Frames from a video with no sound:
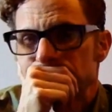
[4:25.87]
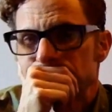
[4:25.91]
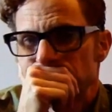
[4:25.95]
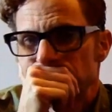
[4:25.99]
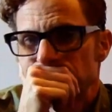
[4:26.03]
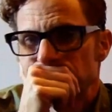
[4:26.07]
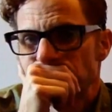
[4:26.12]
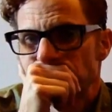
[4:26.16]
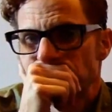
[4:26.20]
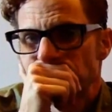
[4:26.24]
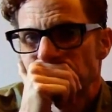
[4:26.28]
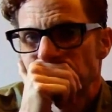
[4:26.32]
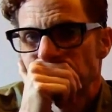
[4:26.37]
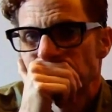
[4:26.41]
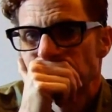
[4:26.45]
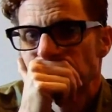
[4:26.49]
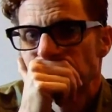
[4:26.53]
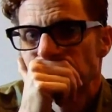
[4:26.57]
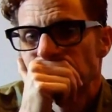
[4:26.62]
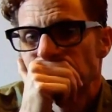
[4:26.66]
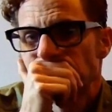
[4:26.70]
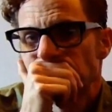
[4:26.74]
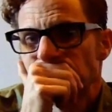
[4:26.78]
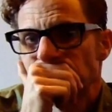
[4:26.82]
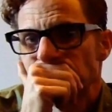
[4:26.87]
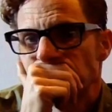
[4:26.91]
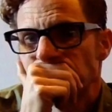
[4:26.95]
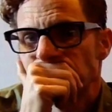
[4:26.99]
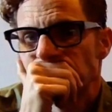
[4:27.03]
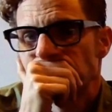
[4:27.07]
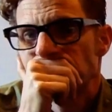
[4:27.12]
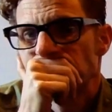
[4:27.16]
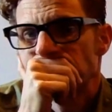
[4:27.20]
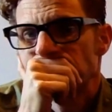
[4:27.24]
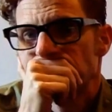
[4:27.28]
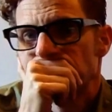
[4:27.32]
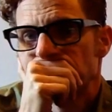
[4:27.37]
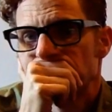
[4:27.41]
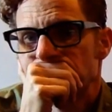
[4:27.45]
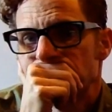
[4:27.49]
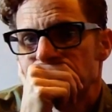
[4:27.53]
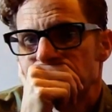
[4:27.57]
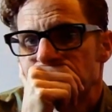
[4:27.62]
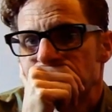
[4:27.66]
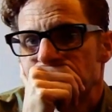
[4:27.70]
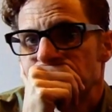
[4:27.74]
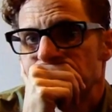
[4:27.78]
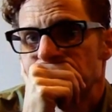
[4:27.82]

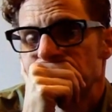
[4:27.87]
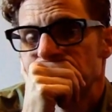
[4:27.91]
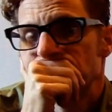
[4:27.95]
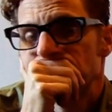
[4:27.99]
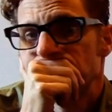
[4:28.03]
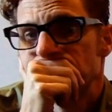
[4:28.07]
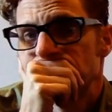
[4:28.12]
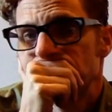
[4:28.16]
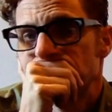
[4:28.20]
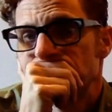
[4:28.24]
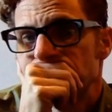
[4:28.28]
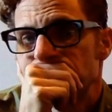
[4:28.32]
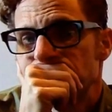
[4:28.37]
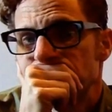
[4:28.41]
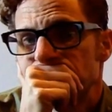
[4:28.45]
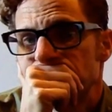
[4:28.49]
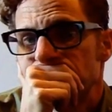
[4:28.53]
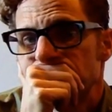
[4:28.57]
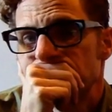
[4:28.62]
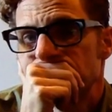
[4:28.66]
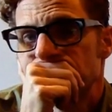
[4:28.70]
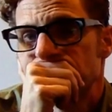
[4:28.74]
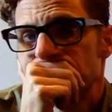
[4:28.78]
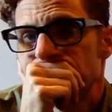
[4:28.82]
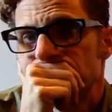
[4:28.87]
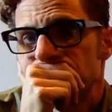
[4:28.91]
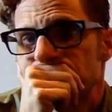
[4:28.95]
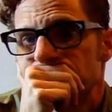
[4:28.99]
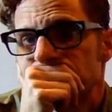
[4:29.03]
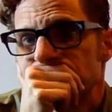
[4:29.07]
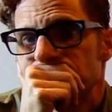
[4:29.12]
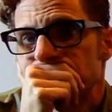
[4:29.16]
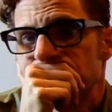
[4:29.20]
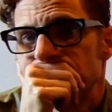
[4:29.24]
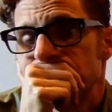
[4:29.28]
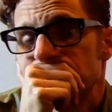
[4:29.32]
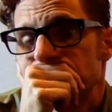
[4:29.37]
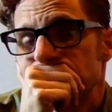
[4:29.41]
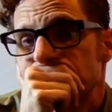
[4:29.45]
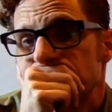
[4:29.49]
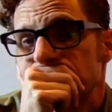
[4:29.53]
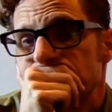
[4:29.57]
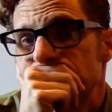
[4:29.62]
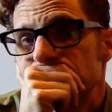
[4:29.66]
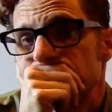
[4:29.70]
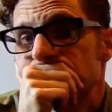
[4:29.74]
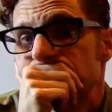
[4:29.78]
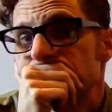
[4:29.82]

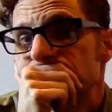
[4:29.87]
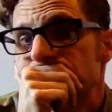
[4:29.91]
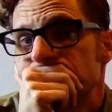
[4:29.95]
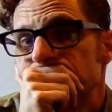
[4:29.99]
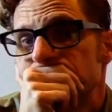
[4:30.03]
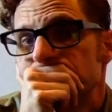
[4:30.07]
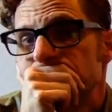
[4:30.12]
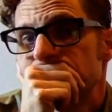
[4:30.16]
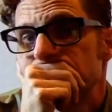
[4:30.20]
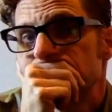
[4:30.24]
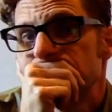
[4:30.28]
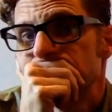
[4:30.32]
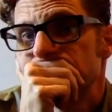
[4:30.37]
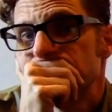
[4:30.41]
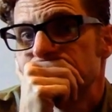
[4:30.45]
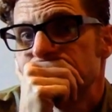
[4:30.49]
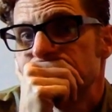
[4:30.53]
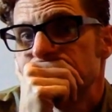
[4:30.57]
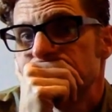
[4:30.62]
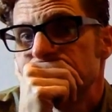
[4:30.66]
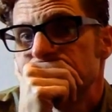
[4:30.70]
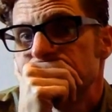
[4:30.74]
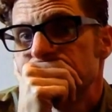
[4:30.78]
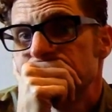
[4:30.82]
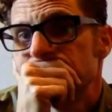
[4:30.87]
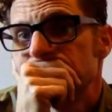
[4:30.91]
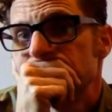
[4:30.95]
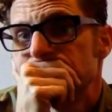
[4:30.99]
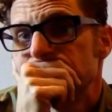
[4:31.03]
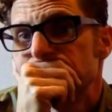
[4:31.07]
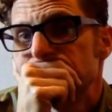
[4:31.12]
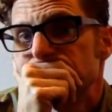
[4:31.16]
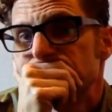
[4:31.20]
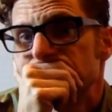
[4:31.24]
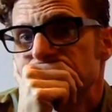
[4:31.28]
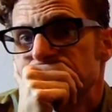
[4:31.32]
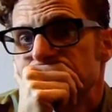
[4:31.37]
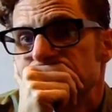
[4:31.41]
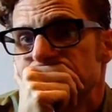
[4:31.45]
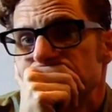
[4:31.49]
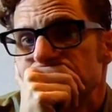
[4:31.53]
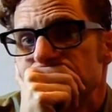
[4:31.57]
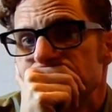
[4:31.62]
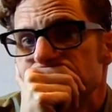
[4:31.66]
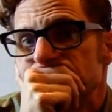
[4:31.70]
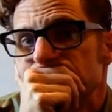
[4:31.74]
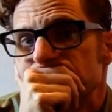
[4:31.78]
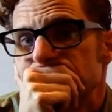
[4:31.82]

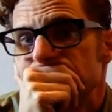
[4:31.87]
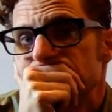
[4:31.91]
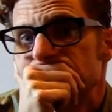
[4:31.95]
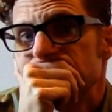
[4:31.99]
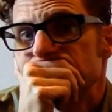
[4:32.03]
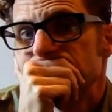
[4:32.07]
No words are spoken by the person on screen.